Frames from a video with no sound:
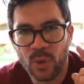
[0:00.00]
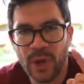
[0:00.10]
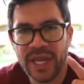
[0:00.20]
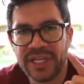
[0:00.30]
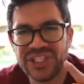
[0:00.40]

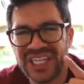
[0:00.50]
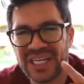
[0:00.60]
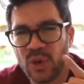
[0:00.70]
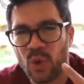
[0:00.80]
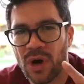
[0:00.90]
Wage
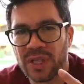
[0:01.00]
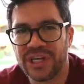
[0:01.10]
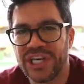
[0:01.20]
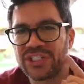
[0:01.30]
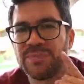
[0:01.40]

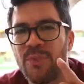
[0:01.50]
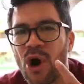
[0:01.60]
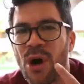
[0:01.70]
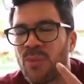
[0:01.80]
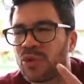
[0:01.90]
inequality. His
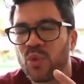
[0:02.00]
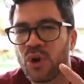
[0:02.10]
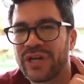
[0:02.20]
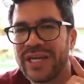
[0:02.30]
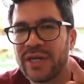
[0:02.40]
mom was
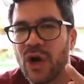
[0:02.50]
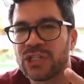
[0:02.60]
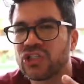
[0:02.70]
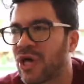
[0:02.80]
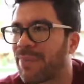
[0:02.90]
working
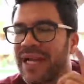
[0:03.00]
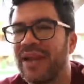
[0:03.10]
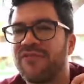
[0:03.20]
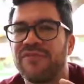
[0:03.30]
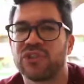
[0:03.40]
nonstop. I
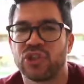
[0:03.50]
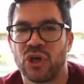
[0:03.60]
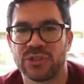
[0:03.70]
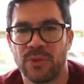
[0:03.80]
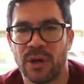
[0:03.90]
never even
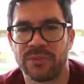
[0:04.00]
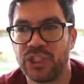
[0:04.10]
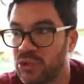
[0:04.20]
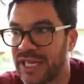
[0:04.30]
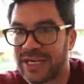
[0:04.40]
saw his mom.
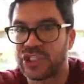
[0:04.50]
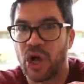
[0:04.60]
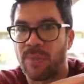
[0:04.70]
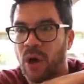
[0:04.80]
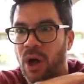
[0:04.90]
She was at a
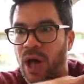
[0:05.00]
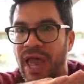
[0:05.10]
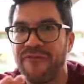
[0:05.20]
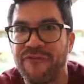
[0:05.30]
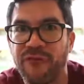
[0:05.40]
job
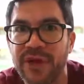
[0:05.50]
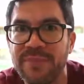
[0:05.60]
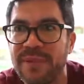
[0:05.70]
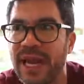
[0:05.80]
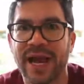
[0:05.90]

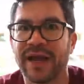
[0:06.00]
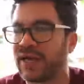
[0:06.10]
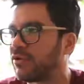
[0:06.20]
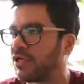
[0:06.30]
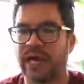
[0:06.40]
every minute.
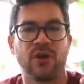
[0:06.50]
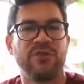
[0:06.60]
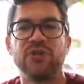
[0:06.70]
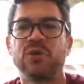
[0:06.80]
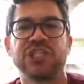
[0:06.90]
I don't
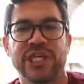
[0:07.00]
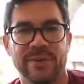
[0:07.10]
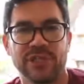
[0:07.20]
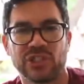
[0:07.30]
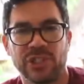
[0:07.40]
even know when she
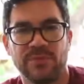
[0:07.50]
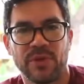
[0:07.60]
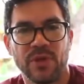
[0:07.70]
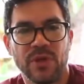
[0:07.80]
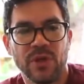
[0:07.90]
came in to sleep.
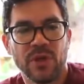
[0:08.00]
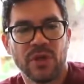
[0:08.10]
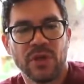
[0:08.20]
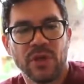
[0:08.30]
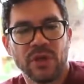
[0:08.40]

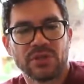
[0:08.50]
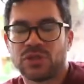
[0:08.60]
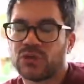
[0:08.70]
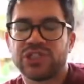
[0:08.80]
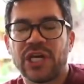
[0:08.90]

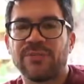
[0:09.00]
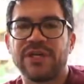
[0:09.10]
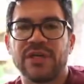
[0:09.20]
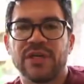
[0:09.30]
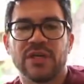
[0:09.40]
So don't tell
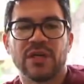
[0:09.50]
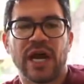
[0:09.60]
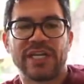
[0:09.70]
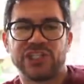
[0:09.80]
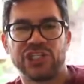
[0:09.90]
me
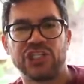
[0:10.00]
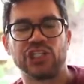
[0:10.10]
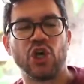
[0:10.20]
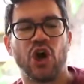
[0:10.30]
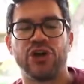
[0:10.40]
I should have
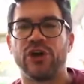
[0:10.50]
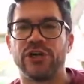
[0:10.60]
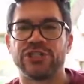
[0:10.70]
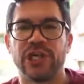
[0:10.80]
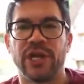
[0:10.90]
just gone to
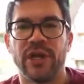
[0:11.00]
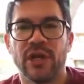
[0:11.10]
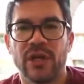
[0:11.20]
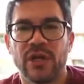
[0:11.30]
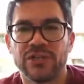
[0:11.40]
her and said
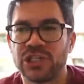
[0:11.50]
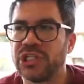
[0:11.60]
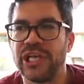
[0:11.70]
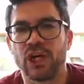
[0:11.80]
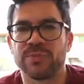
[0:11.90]
to
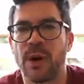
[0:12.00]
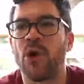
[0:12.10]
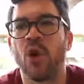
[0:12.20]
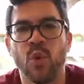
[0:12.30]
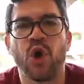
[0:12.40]
Leon's
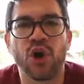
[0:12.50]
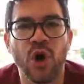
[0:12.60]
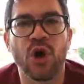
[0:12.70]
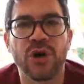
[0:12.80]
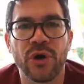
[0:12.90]
mom, oh, work
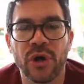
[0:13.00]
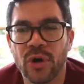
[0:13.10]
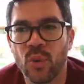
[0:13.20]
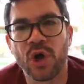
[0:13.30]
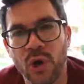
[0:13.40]
harder,
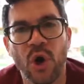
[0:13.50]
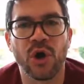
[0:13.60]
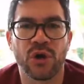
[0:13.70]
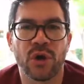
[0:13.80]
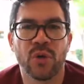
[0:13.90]
work
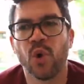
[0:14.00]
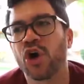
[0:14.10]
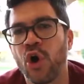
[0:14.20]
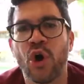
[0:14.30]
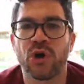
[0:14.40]
harder,
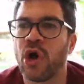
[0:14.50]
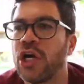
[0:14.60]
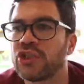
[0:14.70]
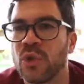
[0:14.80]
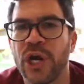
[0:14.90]
work harder,
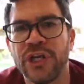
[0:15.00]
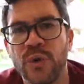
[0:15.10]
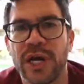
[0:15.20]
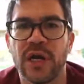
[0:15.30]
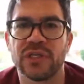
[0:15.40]
hustle. Hey,
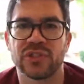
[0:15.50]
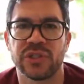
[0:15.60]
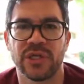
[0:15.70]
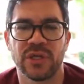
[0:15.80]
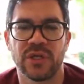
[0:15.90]
you ain't
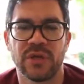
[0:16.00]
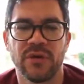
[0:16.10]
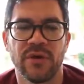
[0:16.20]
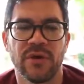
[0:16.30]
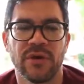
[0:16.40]
hustling.
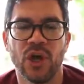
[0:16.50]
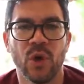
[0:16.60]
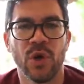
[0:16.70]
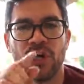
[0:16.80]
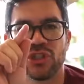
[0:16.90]

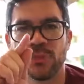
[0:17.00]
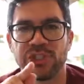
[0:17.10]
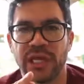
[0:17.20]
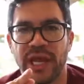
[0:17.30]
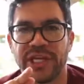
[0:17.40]
No, someone
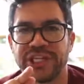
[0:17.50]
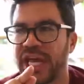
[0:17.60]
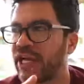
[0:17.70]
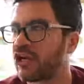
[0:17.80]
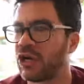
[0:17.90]
should have
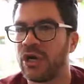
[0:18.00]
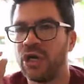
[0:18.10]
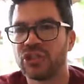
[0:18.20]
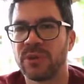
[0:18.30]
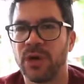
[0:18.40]
educated her.
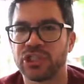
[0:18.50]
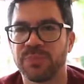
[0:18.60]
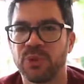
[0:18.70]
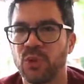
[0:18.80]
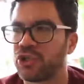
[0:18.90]
Some
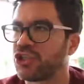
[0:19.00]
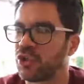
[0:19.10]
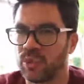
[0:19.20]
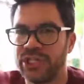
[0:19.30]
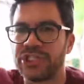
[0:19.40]
entrepreneur should
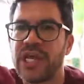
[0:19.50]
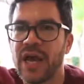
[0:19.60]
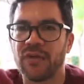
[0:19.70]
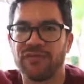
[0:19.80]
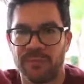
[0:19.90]
have reached
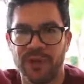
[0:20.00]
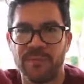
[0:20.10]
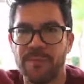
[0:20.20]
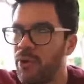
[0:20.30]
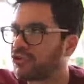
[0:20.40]
down from
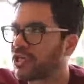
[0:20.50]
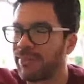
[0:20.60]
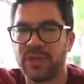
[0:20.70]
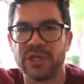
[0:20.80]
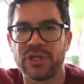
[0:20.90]
their
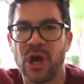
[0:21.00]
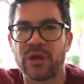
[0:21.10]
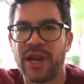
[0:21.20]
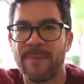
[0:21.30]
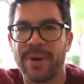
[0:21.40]

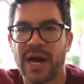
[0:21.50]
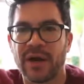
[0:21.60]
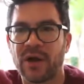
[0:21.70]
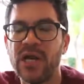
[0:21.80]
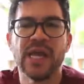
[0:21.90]
multi-million-dollar
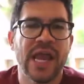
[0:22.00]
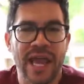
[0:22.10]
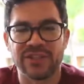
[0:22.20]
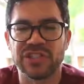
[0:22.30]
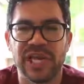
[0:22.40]
empire
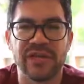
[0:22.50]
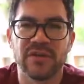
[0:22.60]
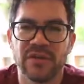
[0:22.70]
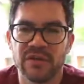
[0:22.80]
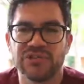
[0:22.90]
and said,
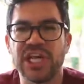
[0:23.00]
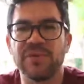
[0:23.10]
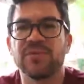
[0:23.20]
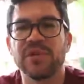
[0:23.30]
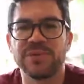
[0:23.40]

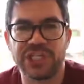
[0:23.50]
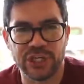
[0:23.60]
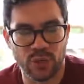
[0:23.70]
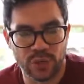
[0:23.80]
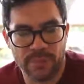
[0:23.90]
let me
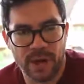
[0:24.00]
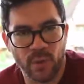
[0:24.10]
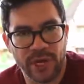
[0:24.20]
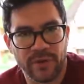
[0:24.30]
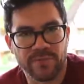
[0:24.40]
take you under my
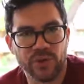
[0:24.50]
wing.